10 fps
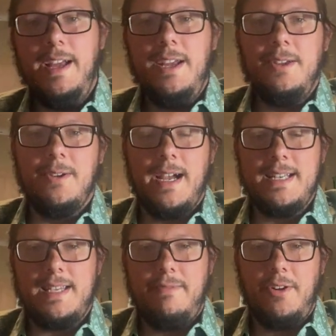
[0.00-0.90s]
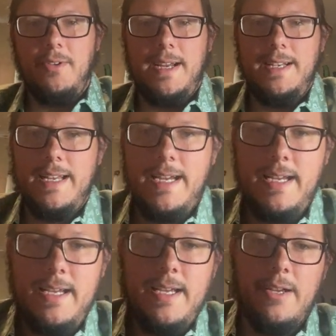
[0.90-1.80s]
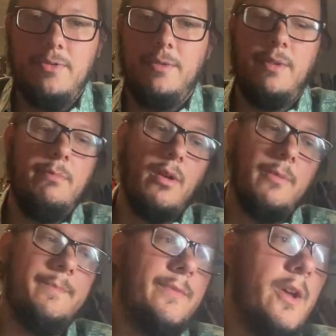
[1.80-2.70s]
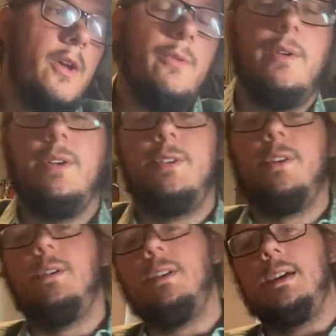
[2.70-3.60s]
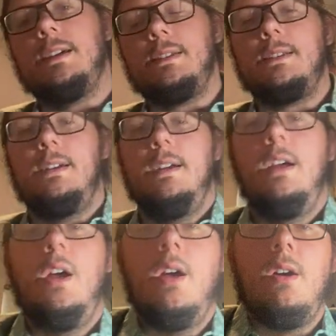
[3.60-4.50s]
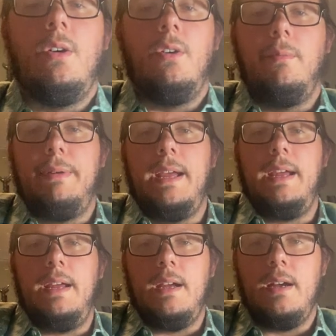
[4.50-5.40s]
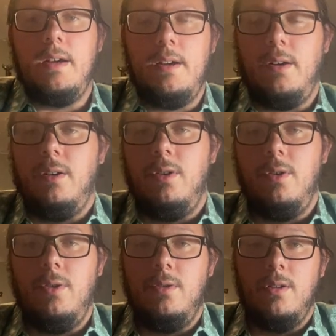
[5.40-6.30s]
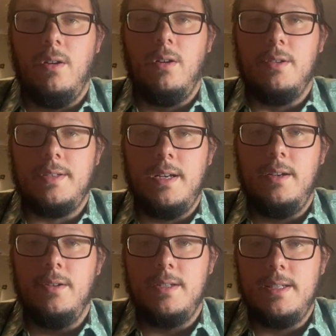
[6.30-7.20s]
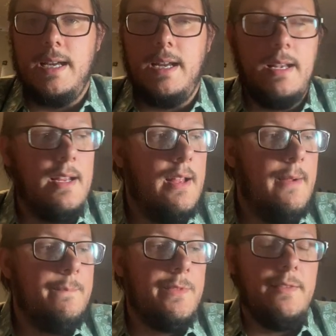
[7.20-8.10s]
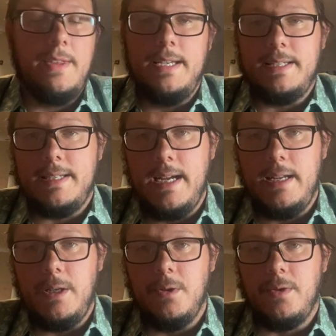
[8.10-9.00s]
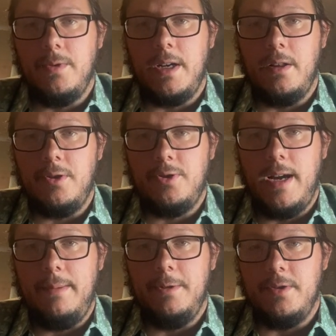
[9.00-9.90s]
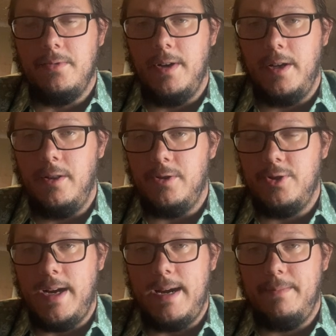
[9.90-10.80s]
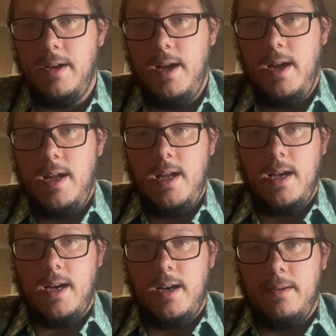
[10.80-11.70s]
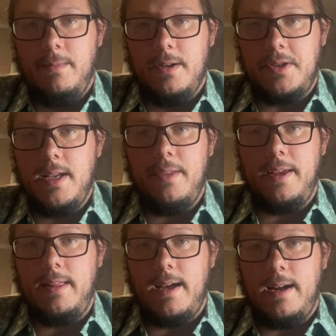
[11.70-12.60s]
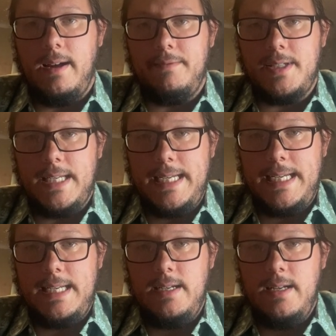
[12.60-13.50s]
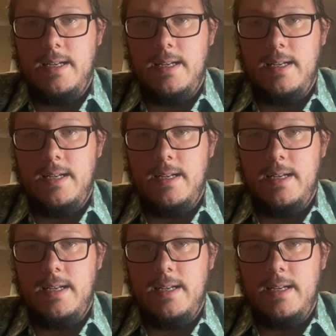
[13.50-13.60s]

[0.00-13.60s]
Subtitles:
You guys have a great day. And remember, when you're doing this, obey all laws in your state. If they say to use a regular trap, use a regular trap. There's nothing that I've seen